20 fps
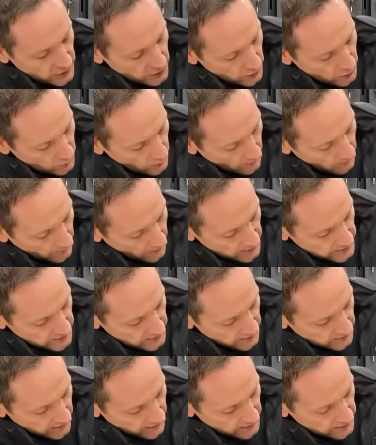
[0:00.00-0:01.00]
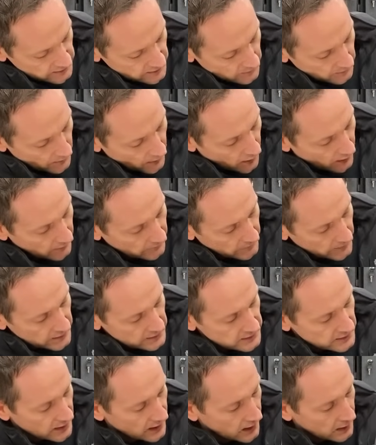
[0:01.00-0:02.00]
to a plastic disc behind
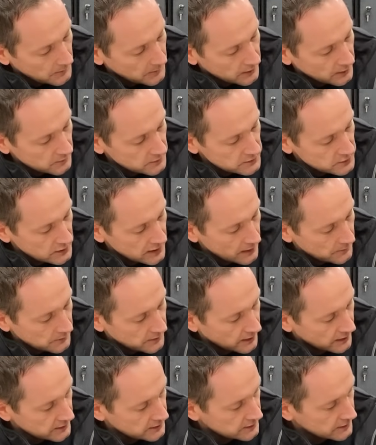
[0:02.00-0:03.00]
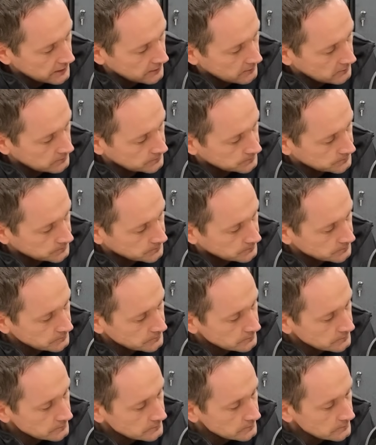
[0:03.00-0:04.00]
this aluminium slip disc.
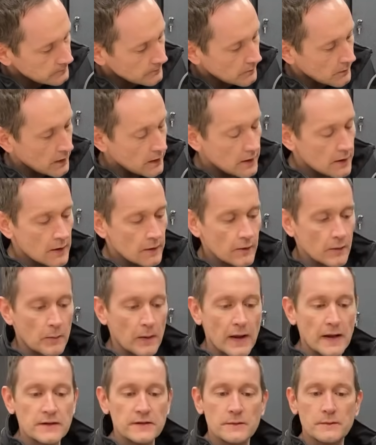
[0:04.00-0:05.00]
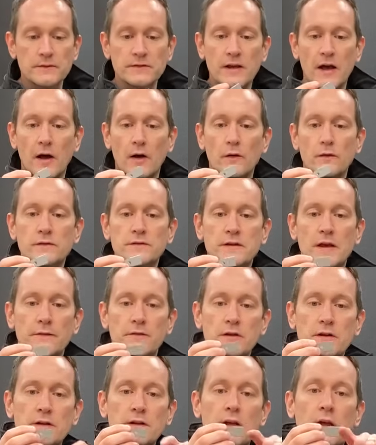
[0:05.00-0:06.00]
The blades themselves have
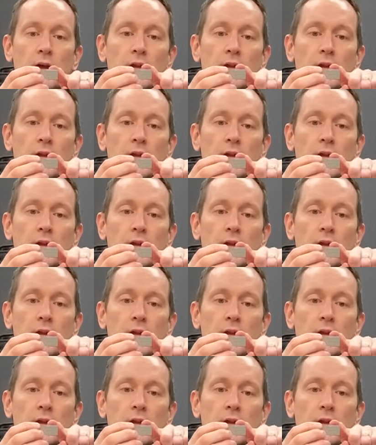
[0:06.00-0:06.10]
a